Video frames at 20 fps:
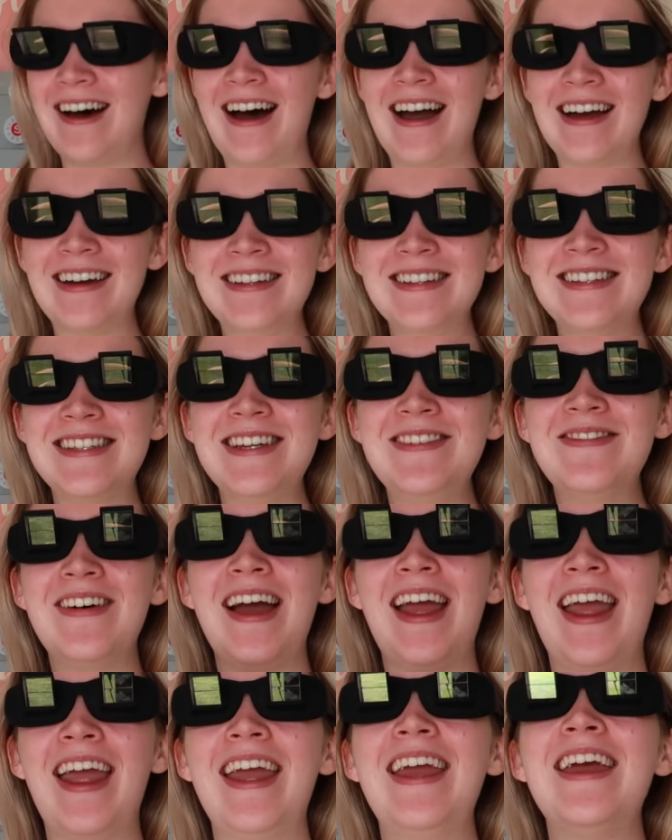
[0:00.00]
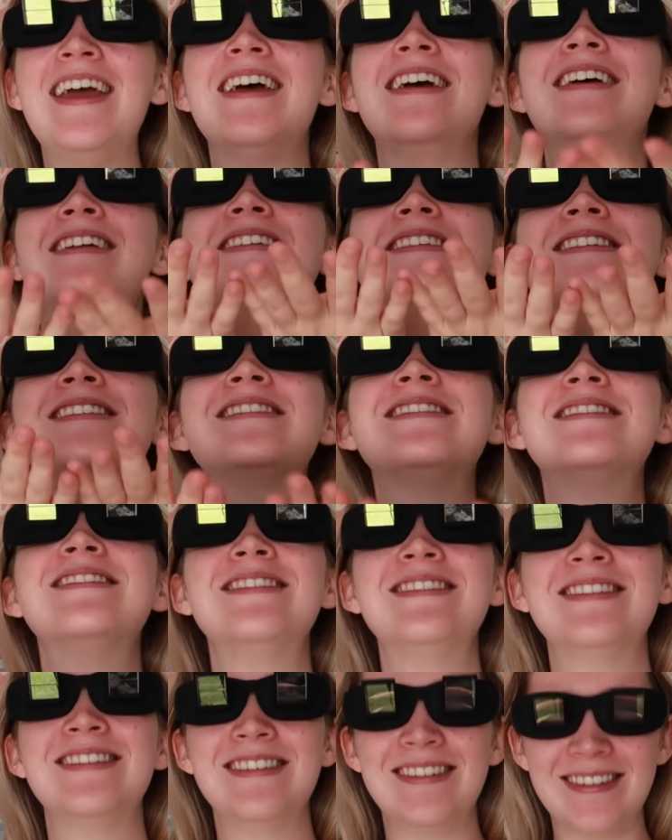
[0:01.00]
I can see my hands.
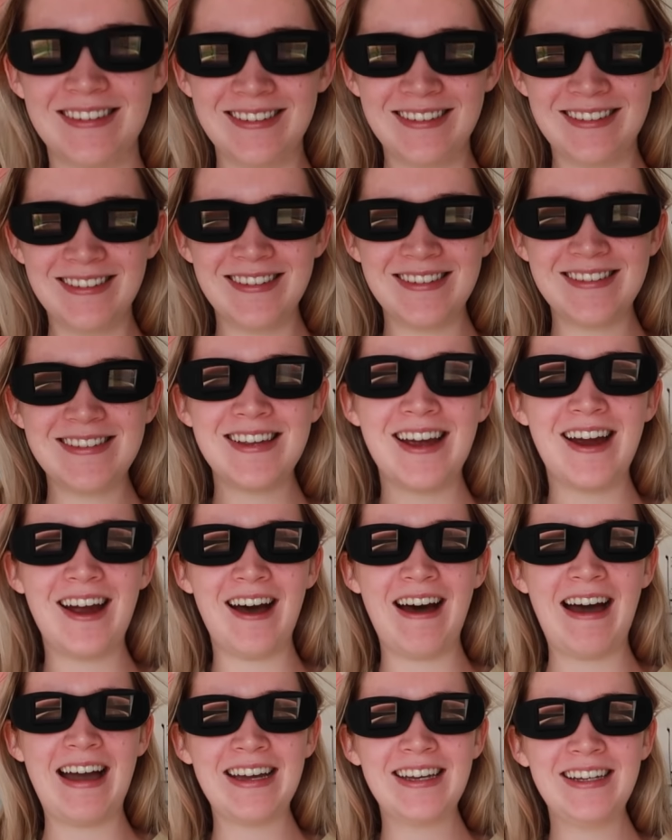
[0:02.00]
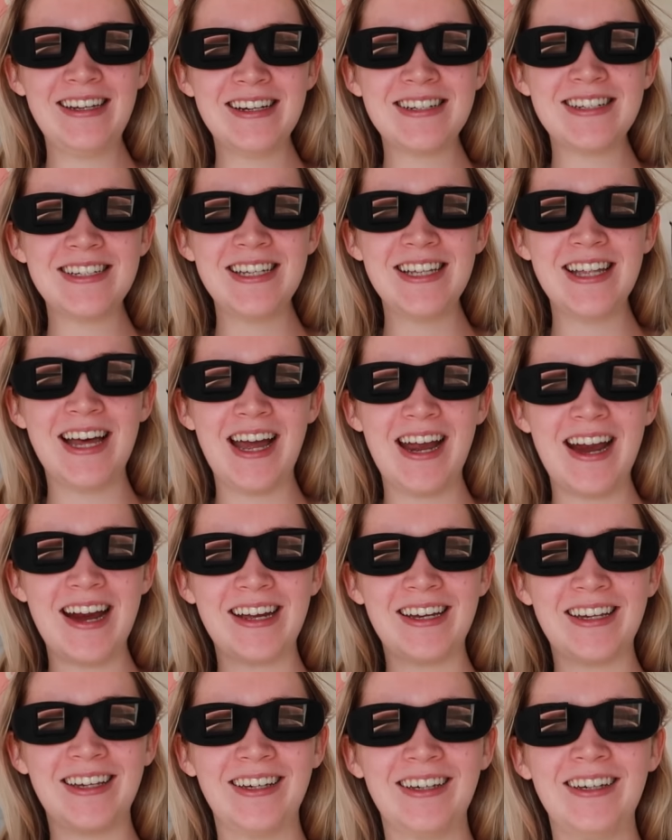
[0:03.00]
So I can actually
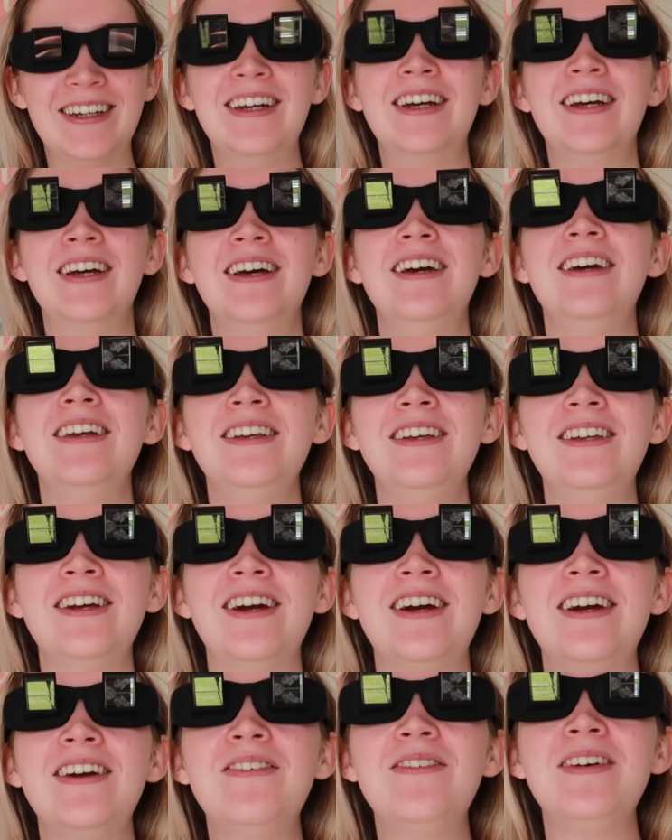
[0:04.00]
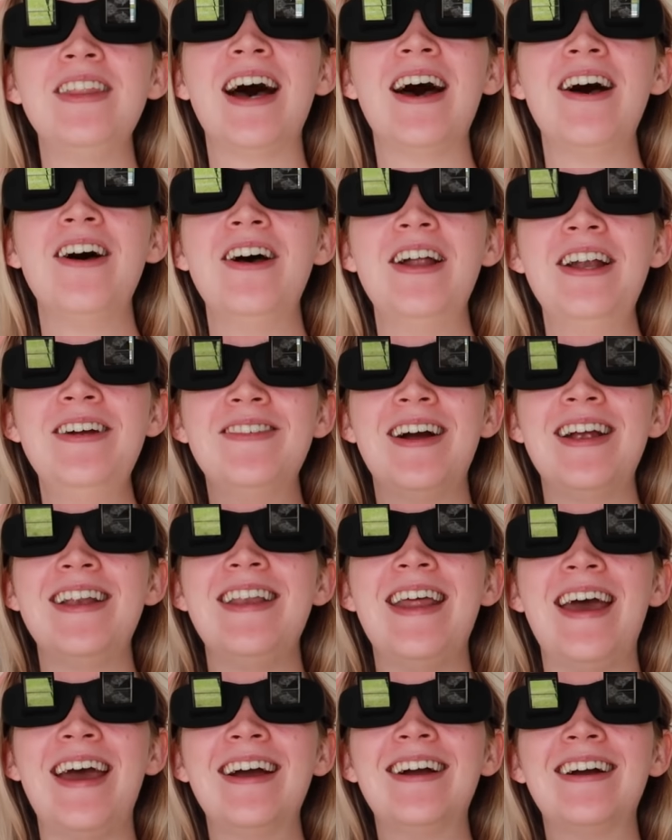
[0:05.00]
like, you know, without hurting my
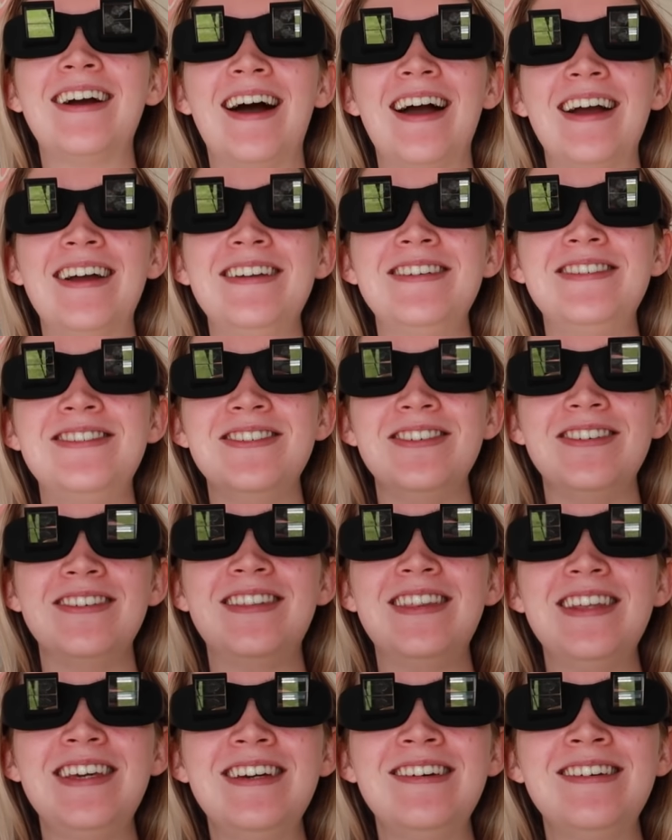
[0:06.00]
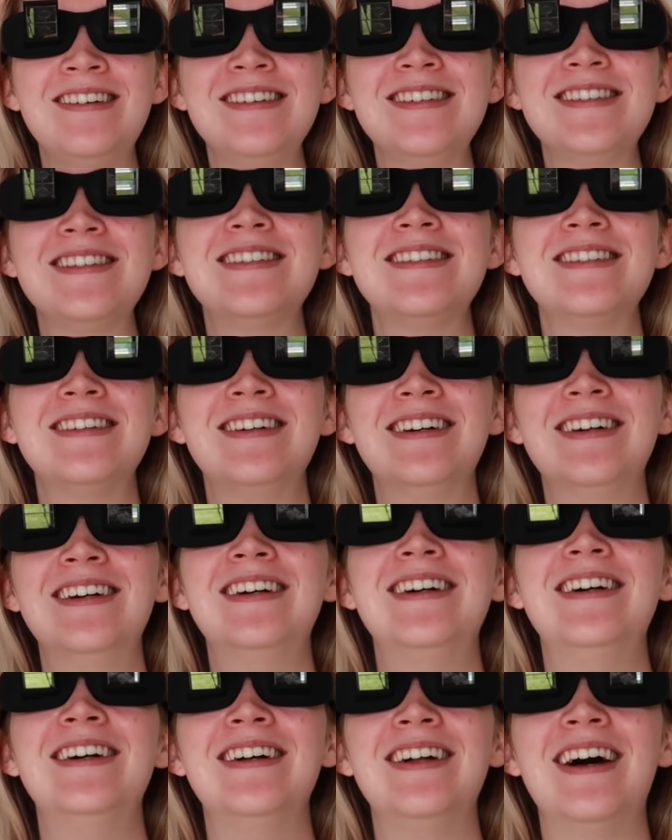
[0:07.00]
neck, I can do things.
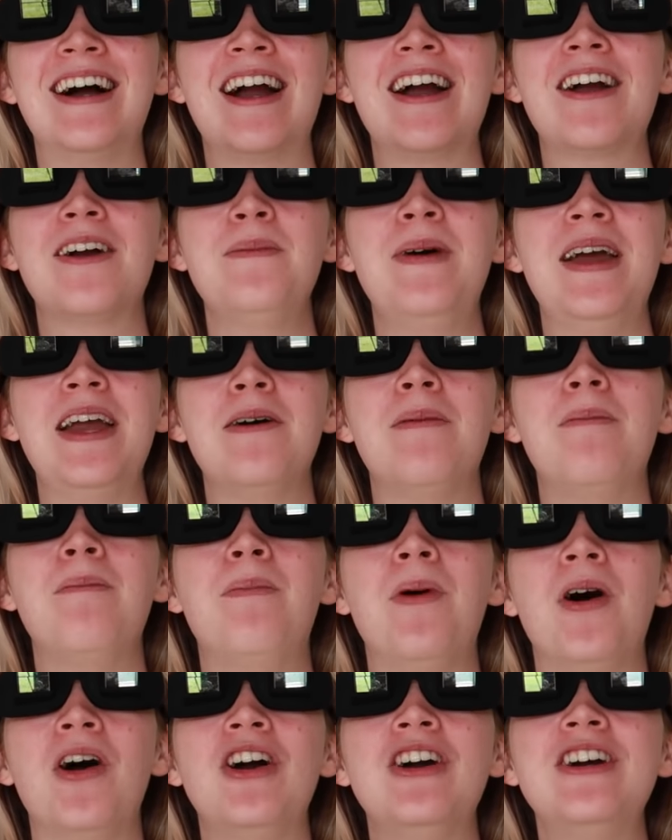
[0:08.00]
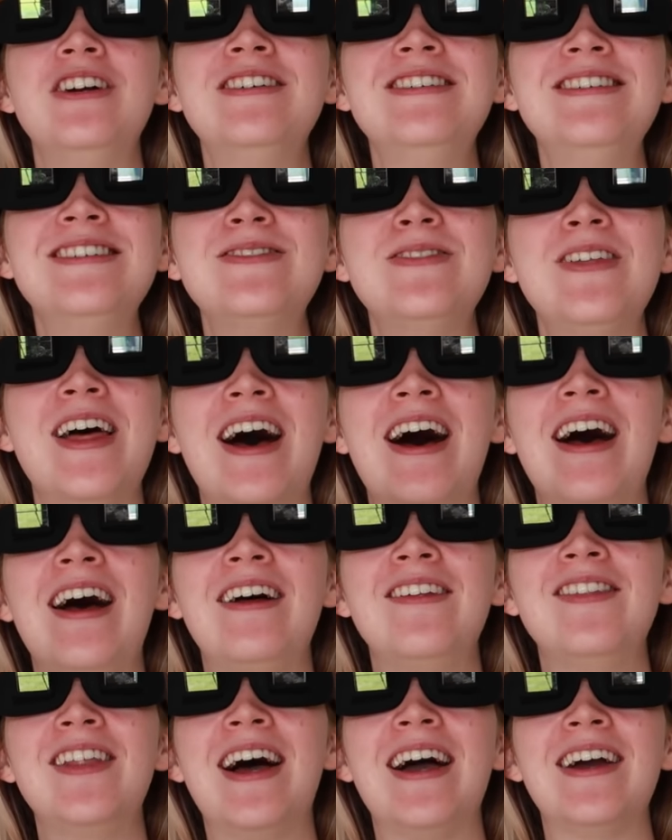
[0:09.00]
Like I can make a bows
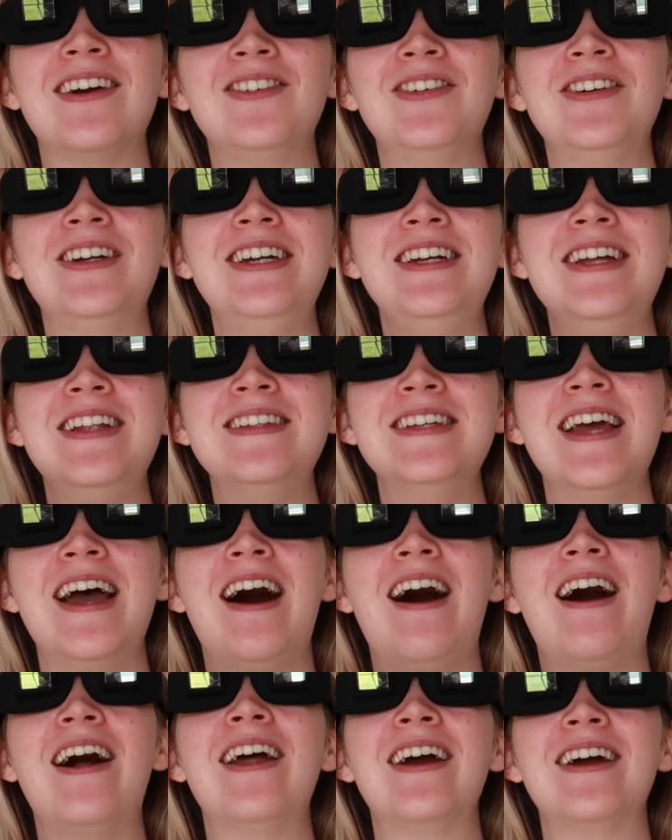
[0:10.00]
without like looking down.